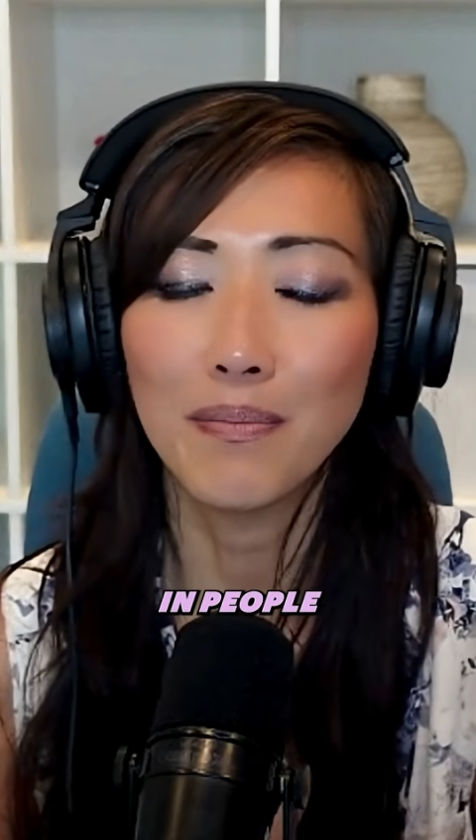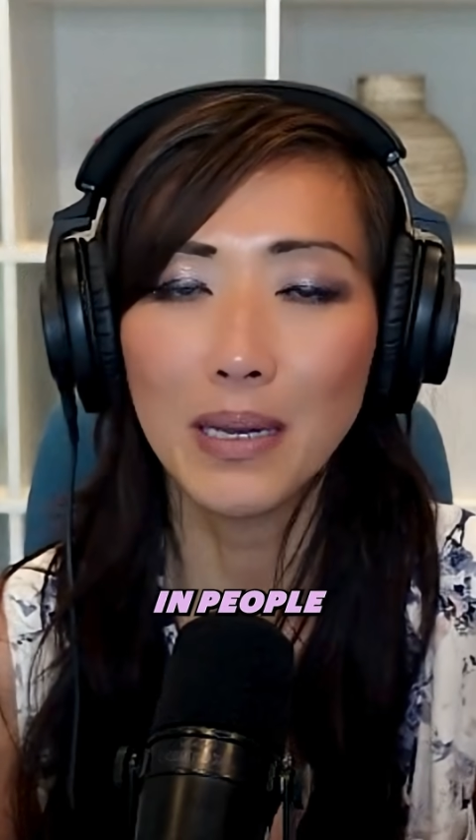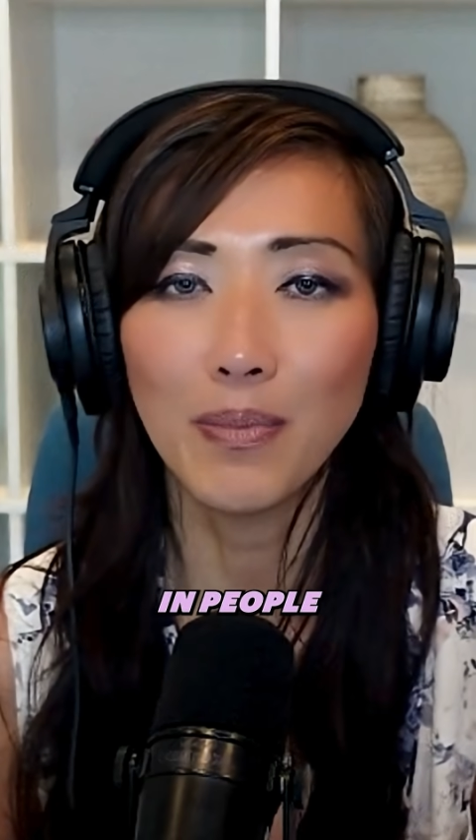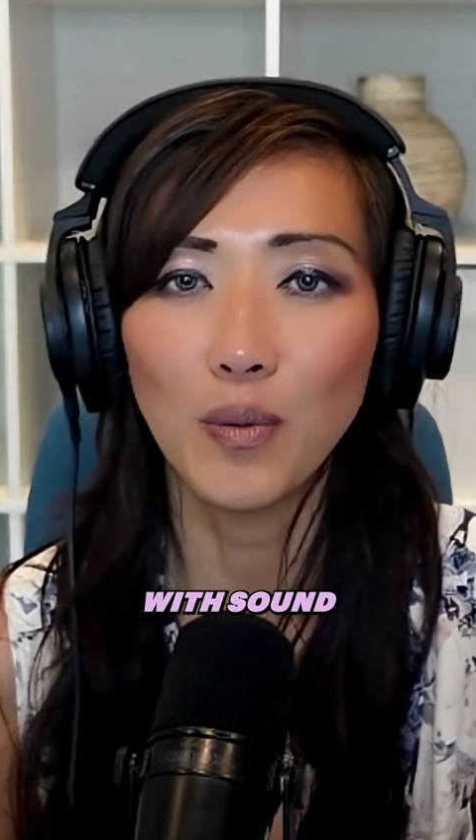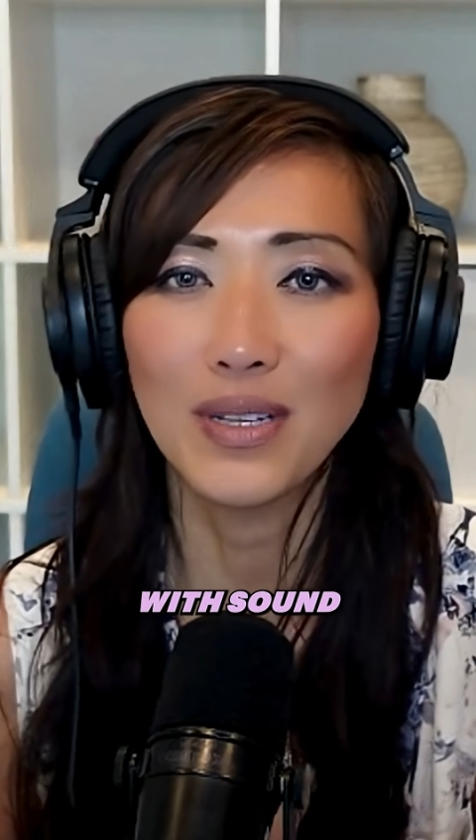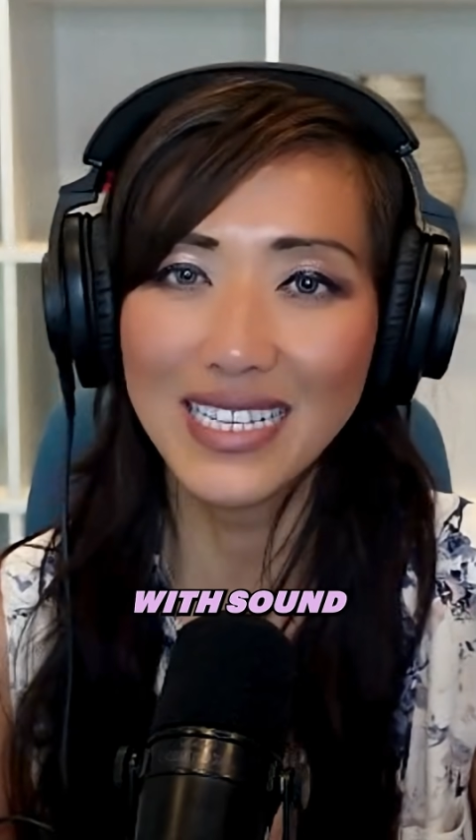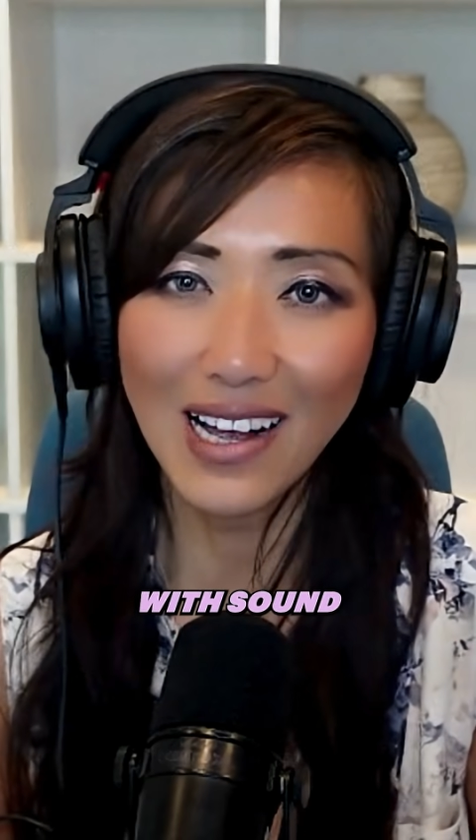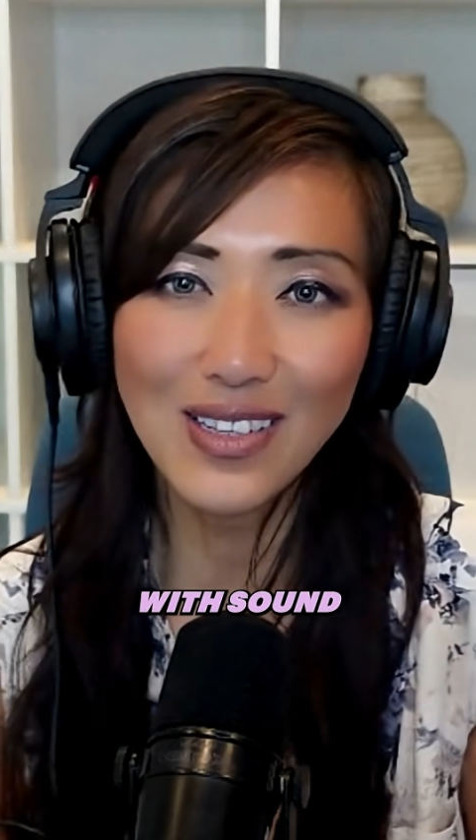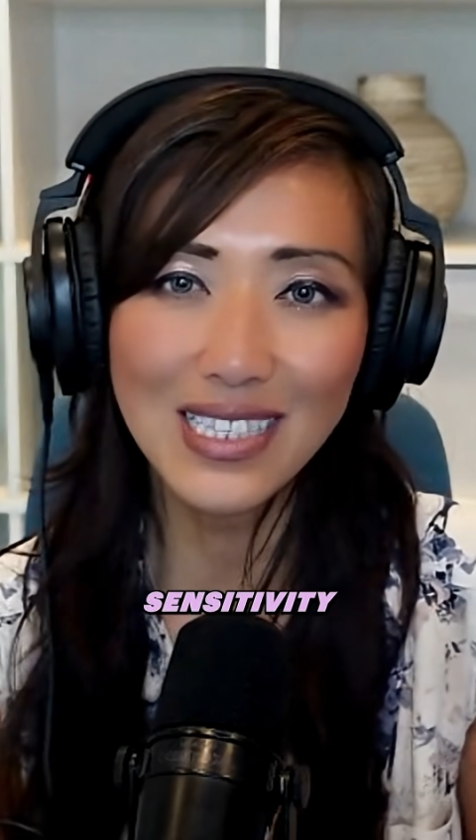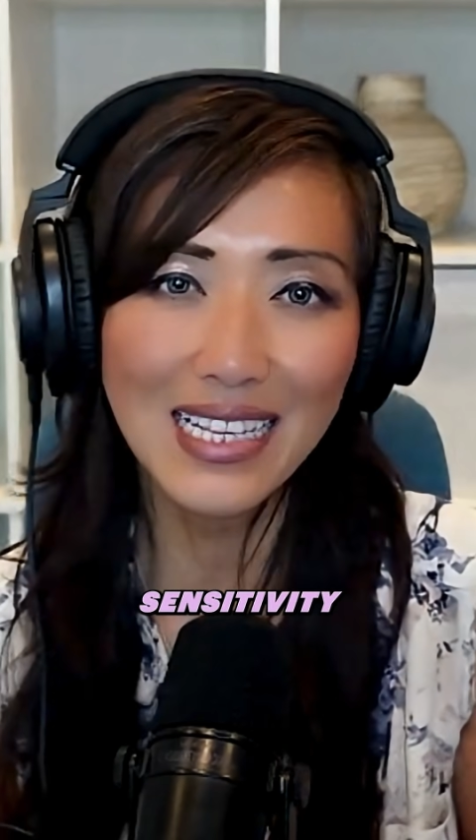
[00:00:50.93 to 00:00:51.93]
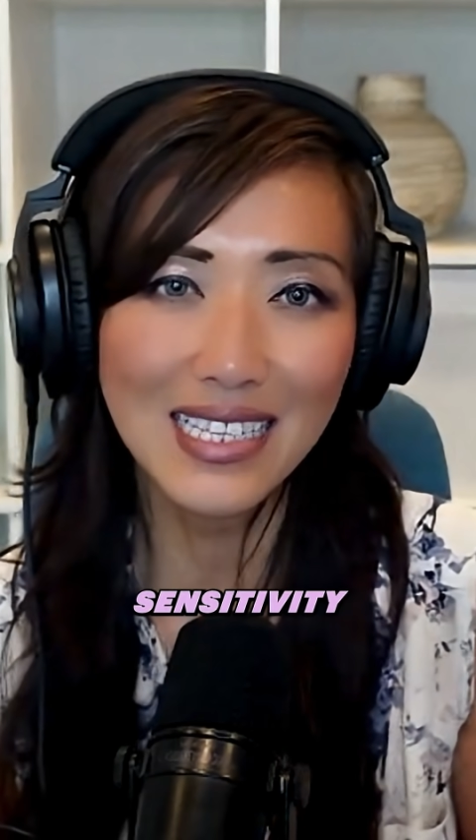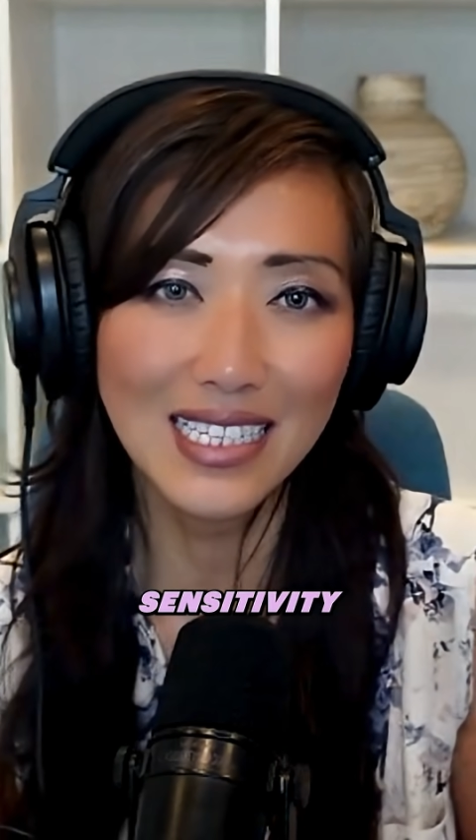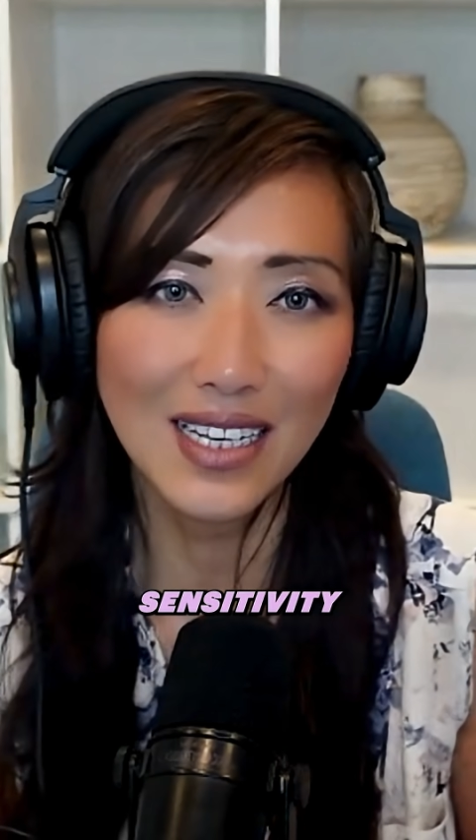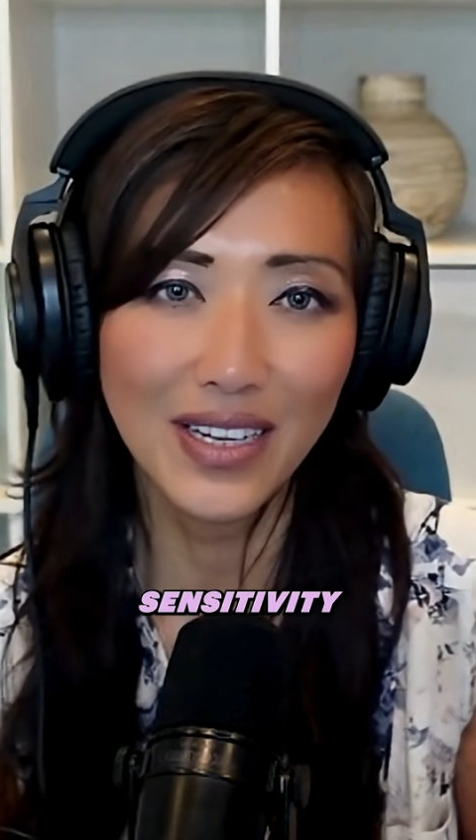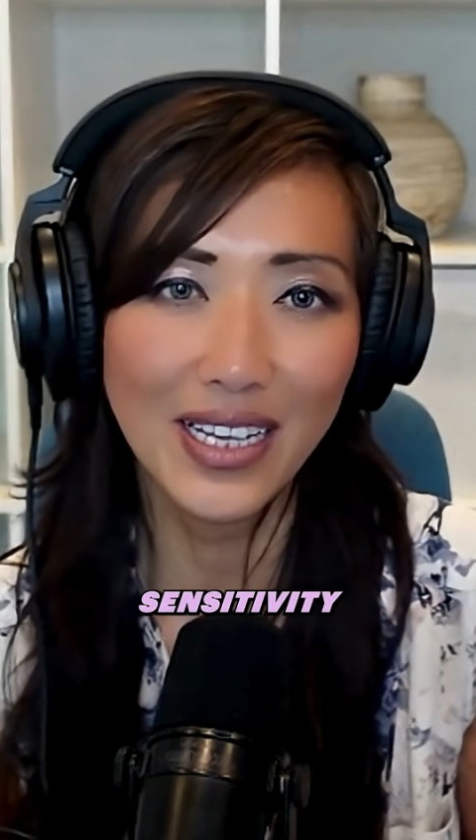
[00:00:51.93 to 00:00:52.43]
people with sound
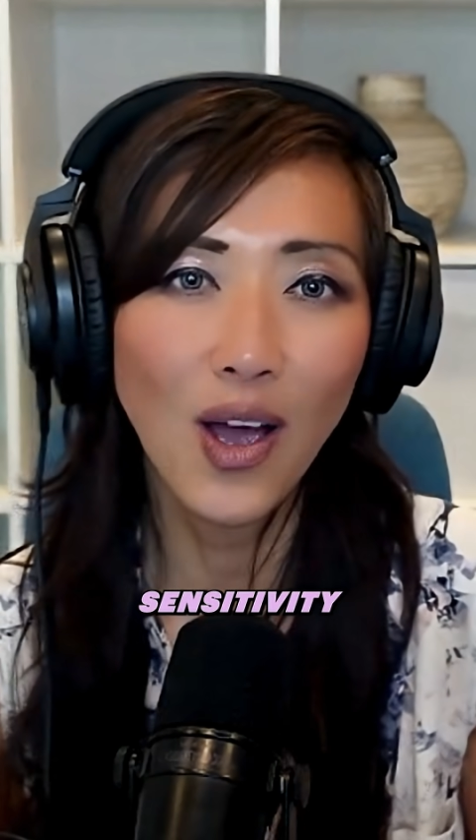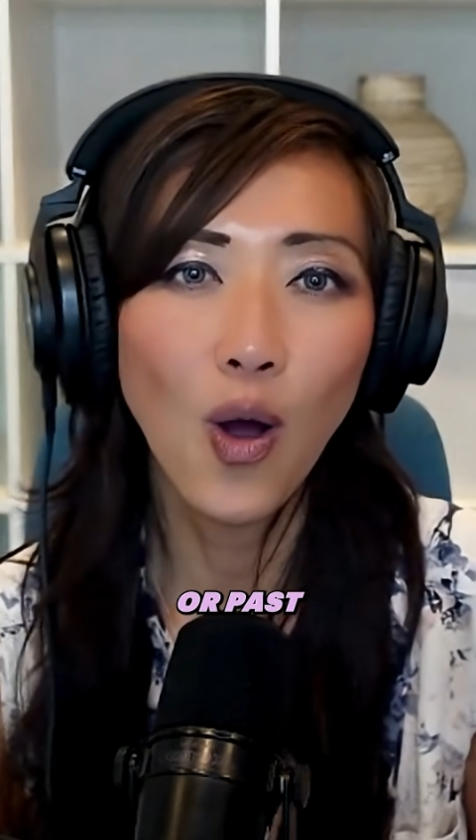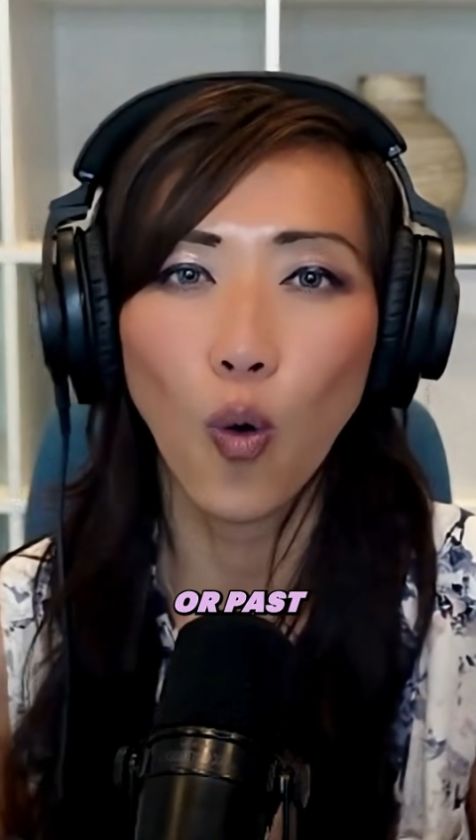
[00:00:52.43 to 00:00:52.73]
sensitivity